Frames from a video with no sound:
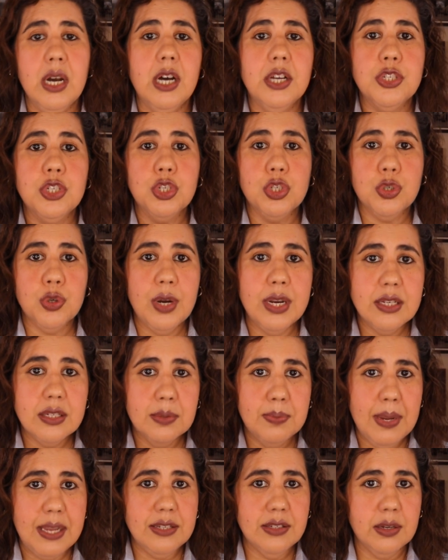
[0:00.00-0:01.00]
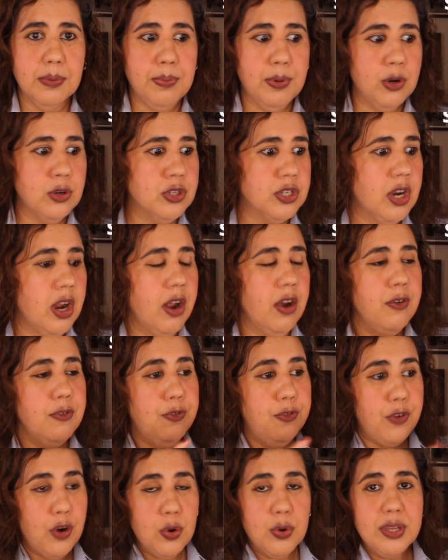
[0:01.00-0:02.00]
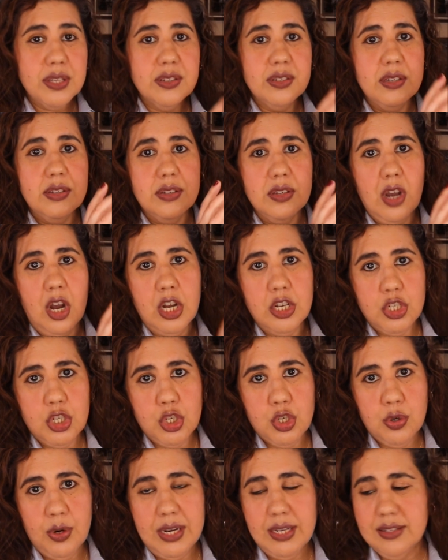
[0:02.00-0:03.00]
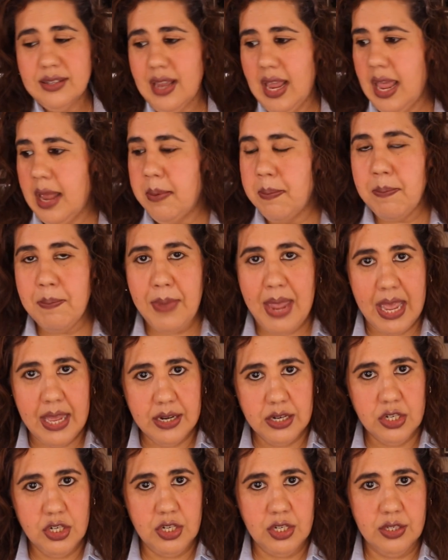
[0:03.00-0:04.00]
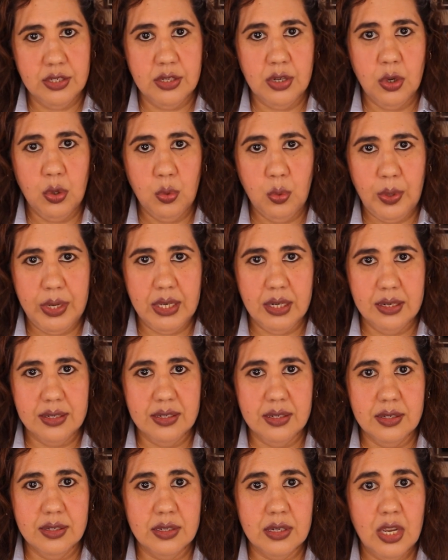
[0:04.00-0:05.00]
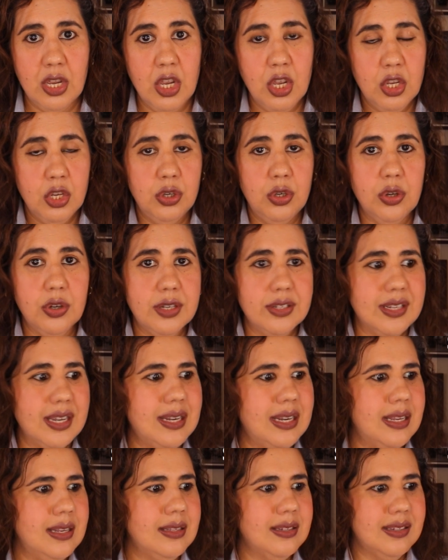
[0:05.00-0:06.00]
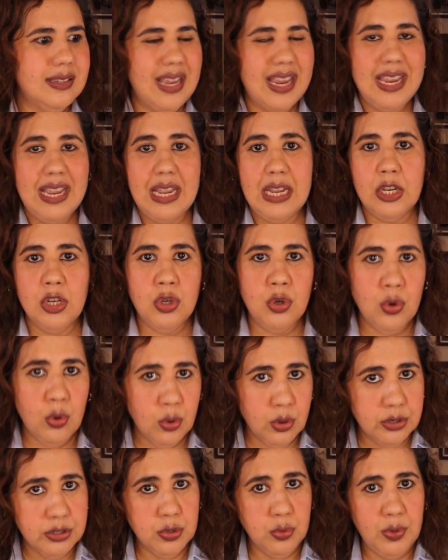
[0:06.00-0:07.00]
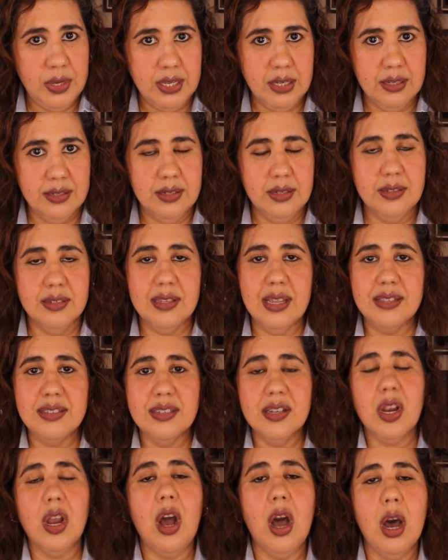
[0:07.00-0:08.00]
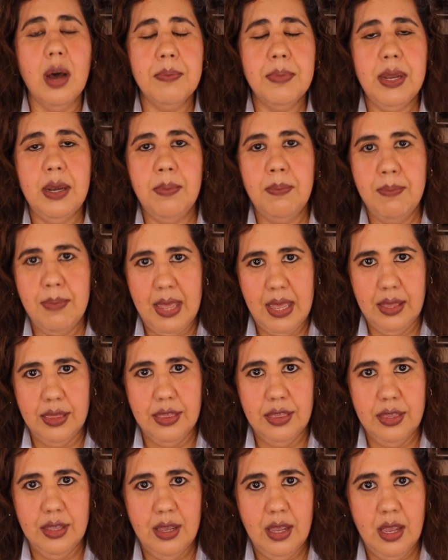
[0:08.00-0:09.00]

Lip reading: A strengths-based approach focuses on strengths and manages weaknesses. Notice I didn't say ignores weaknesses. That's a common myth.